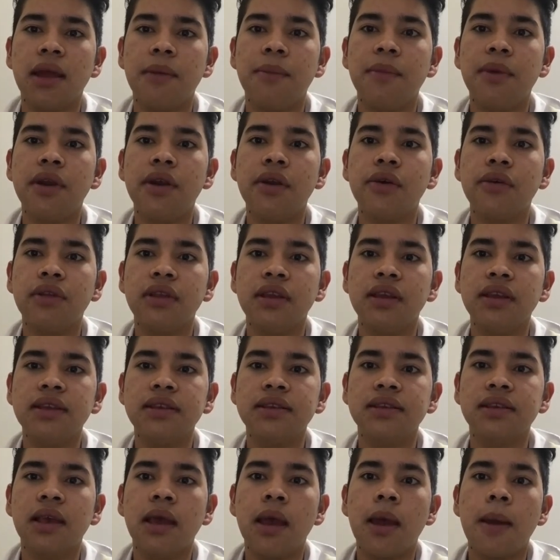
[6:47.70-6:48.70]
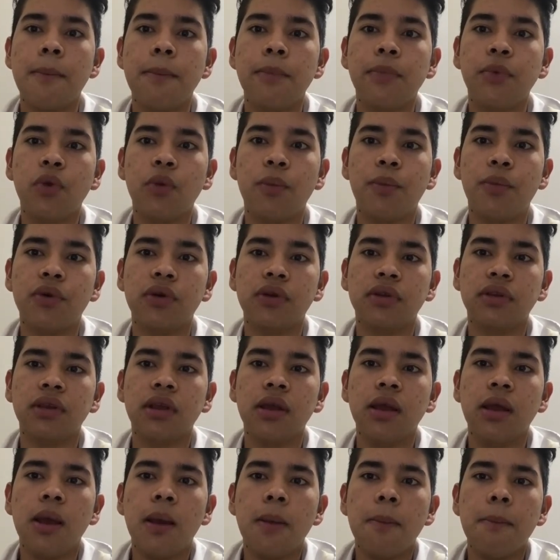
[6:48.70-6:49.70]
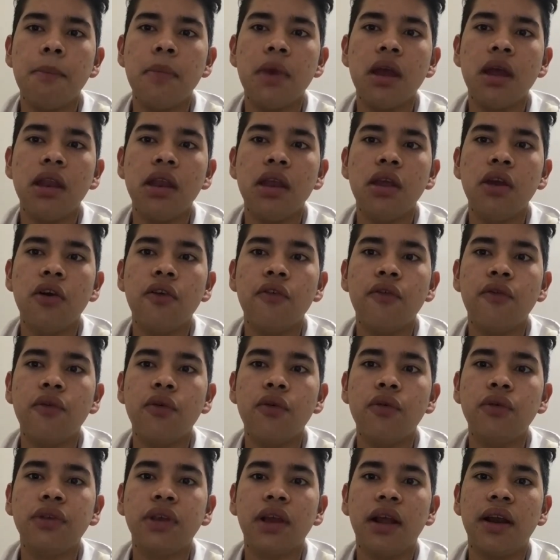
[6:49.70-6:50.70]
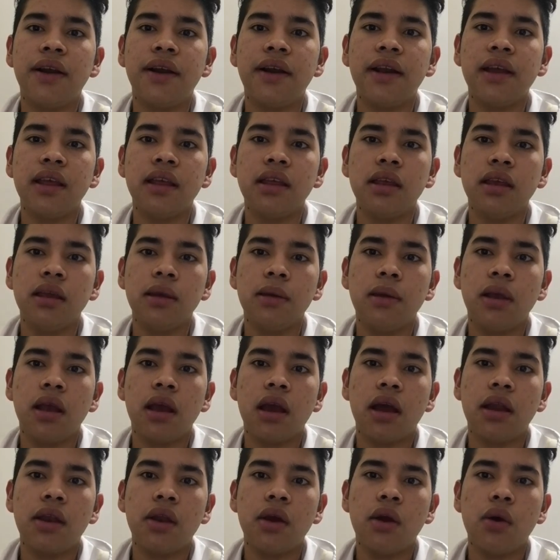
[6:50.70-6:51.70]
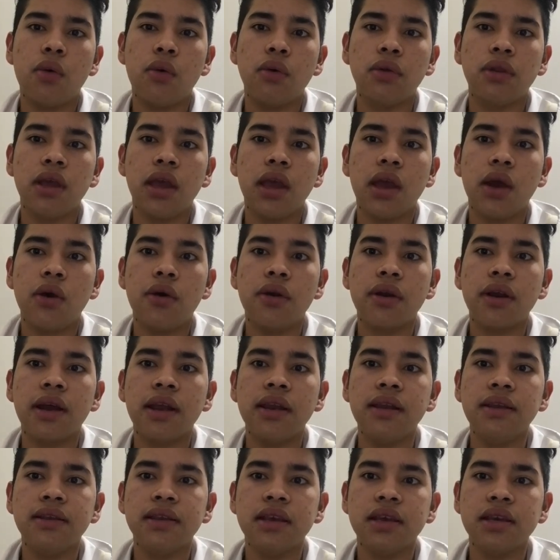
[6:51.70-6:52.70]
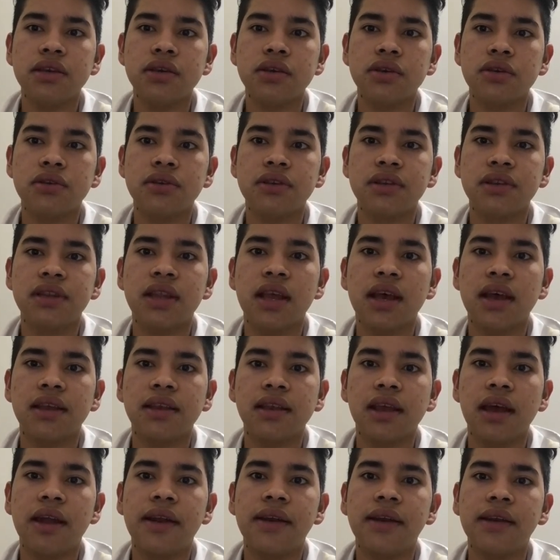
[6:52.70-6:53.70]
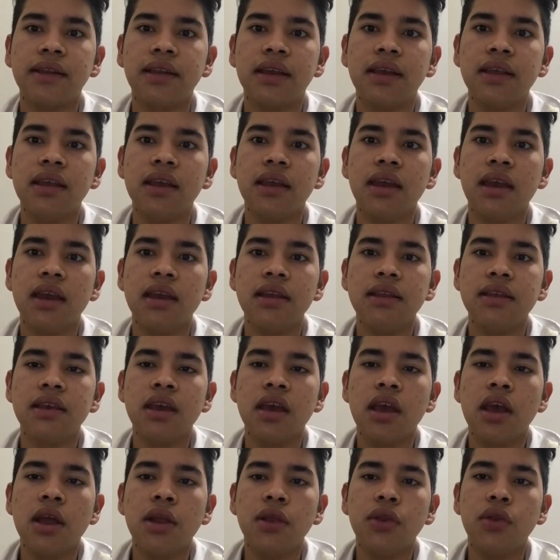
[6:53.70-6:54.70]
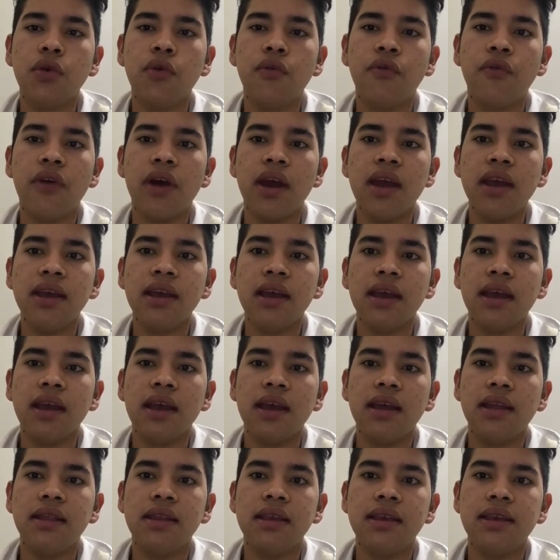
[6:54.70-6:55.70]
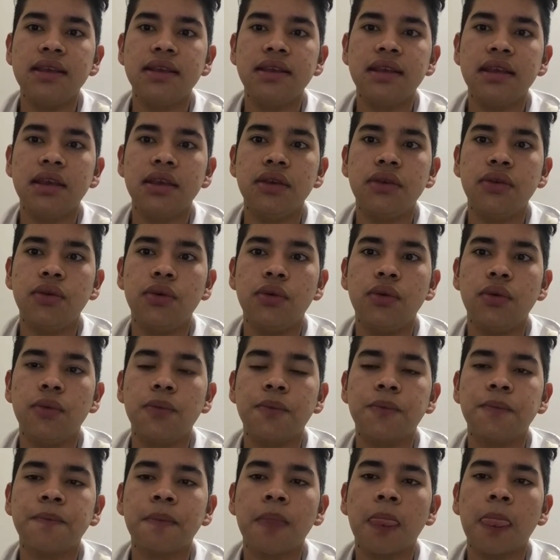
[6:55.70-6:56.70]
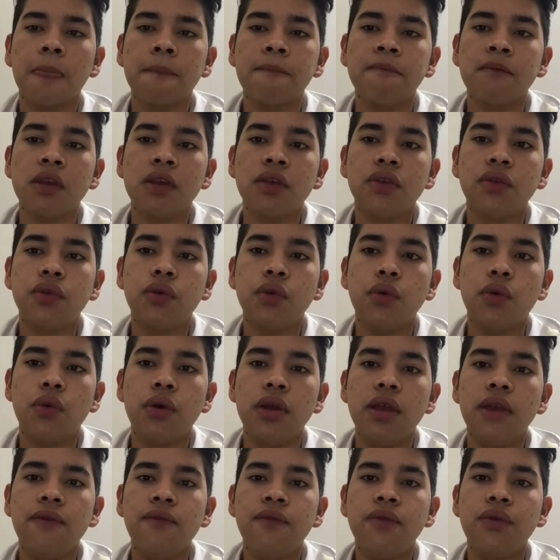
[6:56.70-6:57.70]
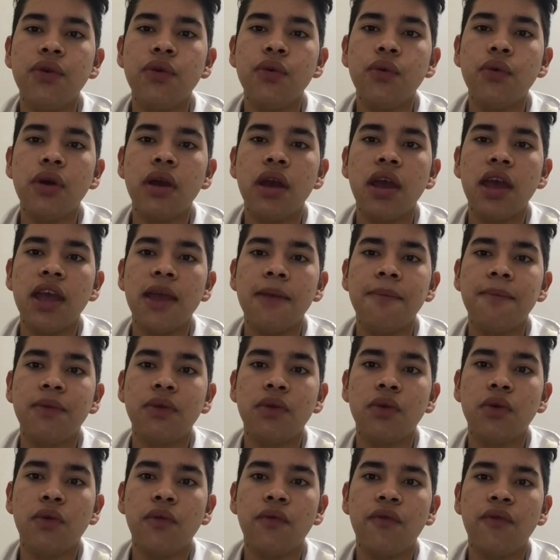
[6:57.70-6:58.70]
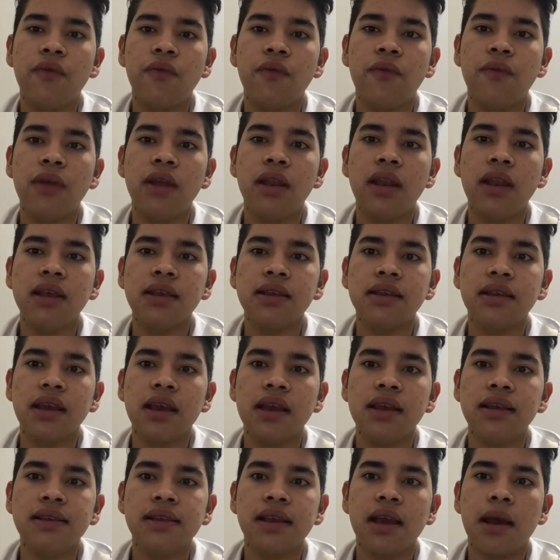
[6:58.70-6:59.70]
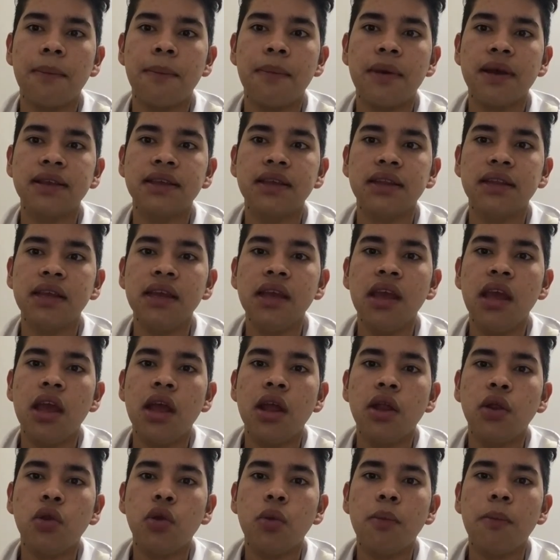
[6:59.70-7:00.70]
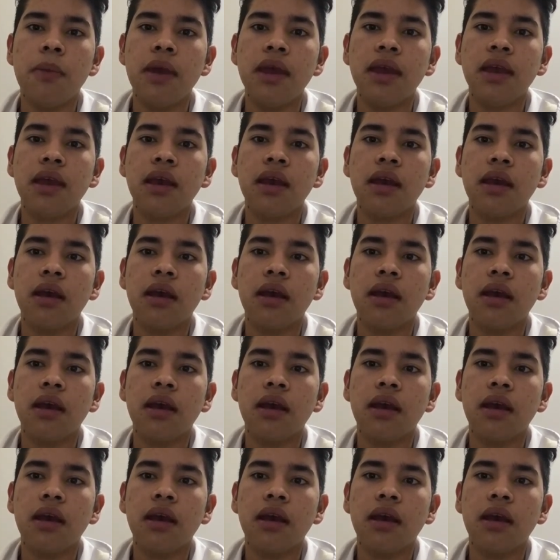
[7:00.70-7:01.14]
Needs support. Many of us already know the organizations that are dedicated to fight this issue. So if you have to finance capacity to make